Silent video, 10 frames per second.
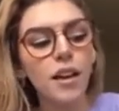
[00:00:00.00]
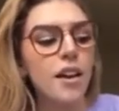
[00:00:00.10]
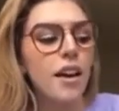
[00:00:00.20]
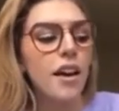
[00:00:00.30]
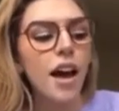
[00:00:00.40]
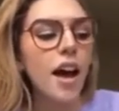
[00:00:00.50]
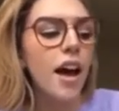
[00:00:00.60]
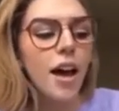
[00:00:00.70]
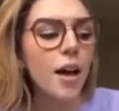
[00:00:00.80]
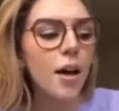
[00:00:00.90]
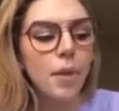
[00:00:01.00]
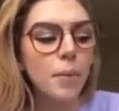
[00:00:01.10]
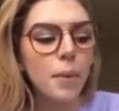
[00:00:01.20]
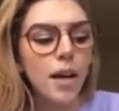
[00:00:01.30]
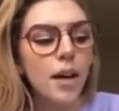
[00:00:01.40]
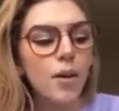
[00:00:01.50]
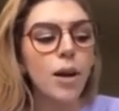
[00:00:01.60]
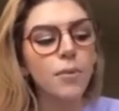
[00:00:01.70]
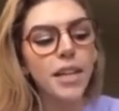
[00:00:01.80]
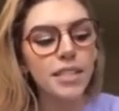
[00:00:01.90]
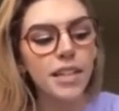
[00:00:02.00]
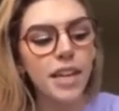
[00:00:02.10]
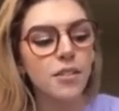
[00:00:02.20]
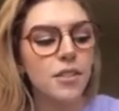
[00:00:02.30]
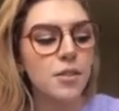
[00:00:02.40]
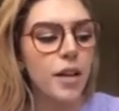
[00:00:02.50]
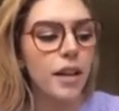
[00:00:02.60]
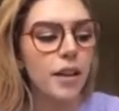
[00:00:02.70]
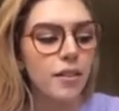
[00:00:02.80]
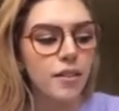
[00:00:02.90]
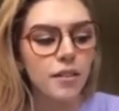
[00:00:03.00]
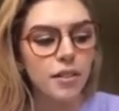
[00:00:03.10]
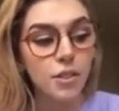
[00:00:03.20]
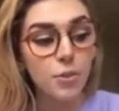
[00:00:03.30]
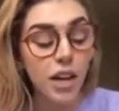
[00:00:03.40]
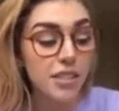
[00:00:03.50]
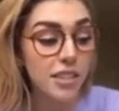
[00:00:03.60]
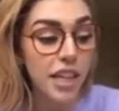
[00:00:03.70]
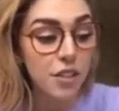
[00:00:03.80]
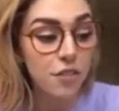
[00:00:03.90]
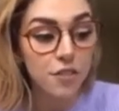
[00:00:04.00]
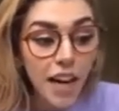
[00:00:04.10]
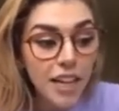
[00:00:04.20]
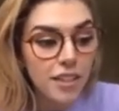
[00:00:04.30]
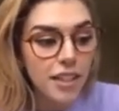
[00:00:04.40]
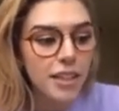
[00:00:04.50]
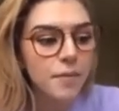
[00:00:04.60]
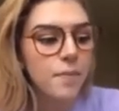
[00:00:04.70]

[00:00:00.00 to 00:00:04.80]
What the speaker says: blah, blah, blah. Why don't we get together this week? So we got together finally.